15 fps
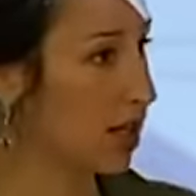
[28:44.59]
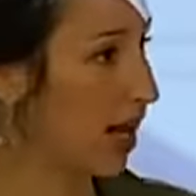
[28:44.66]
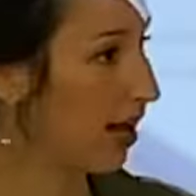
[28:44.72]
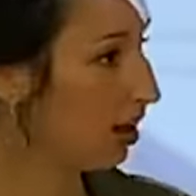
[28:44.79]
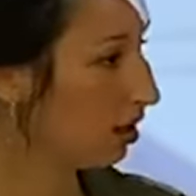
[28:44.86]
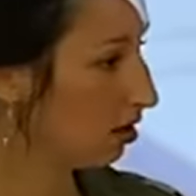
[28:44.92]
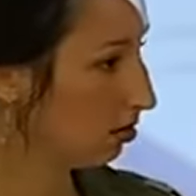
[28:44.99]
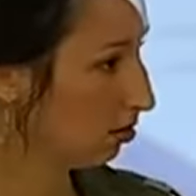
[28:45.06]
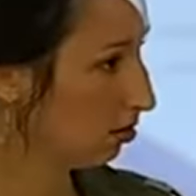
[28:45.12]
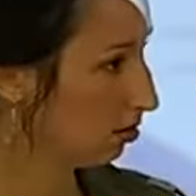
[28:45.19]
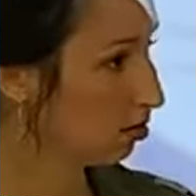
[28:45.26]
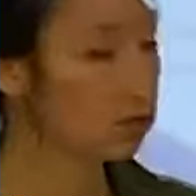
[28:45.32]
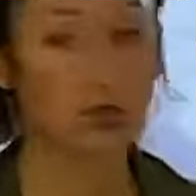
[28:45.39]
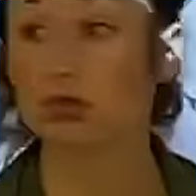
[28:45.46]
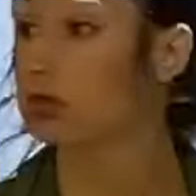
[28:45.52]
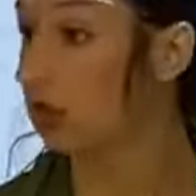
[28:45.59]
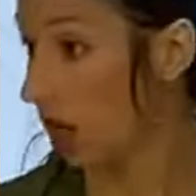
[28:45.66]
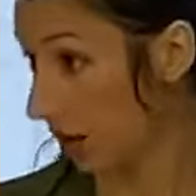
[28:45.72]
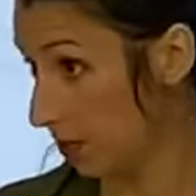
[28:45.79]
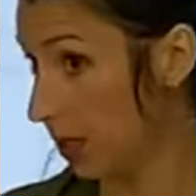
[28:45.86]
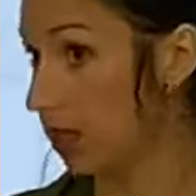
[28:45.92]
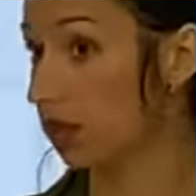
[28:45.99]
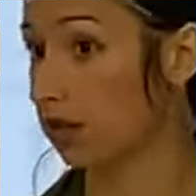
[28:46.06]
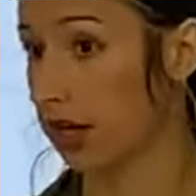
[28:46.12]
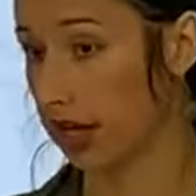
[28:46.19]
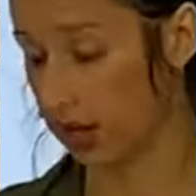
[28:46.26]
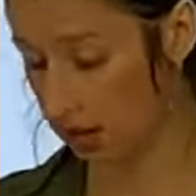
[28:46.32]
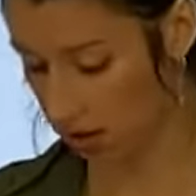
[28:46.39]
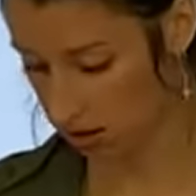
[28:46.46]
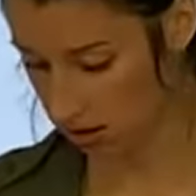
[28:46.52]
like? A
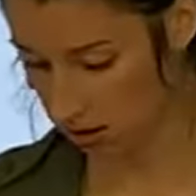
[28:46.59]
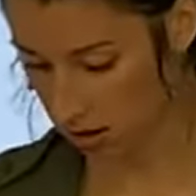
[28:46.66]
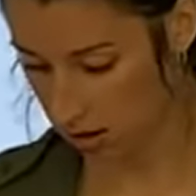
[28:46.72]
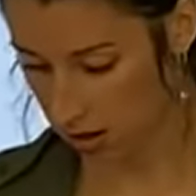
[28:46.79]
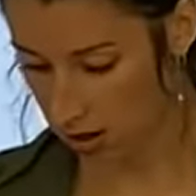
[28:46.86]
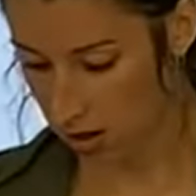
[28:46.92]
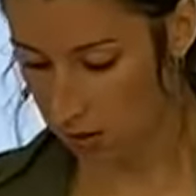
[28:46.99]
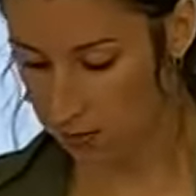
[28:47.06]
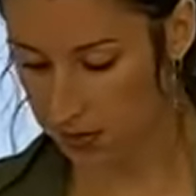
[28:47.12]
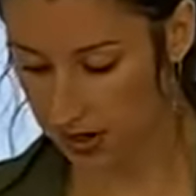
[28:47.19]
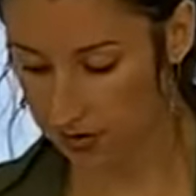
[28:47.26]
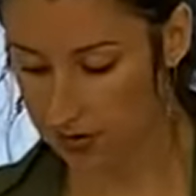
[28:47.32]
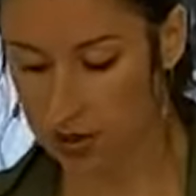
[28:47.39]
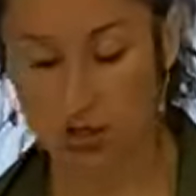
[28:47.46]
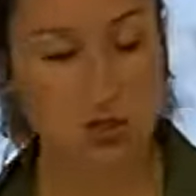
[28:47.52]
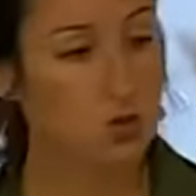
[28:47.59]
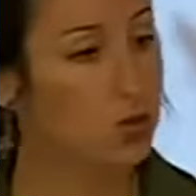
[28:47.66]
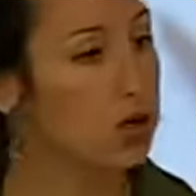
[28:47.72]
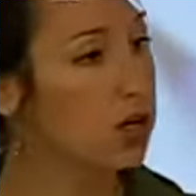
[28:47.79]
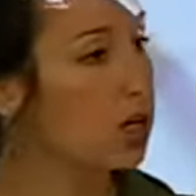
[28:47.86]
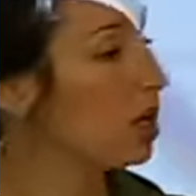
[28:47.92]
period. But this word